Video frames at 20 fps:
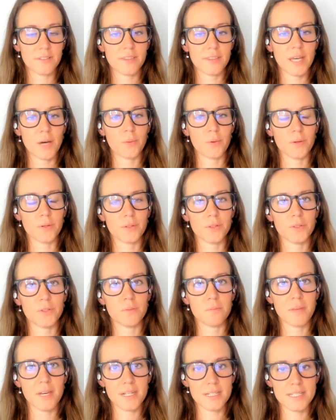that will
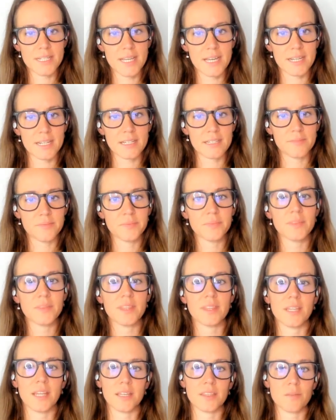include metadata
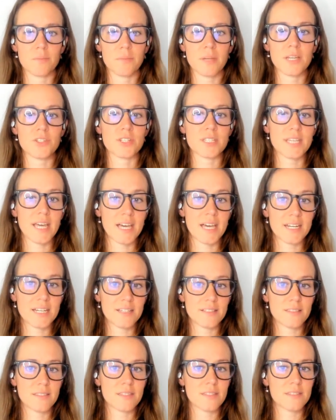like the page's
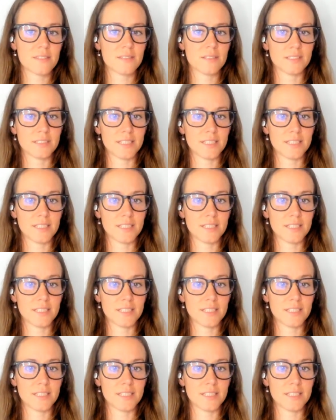headings,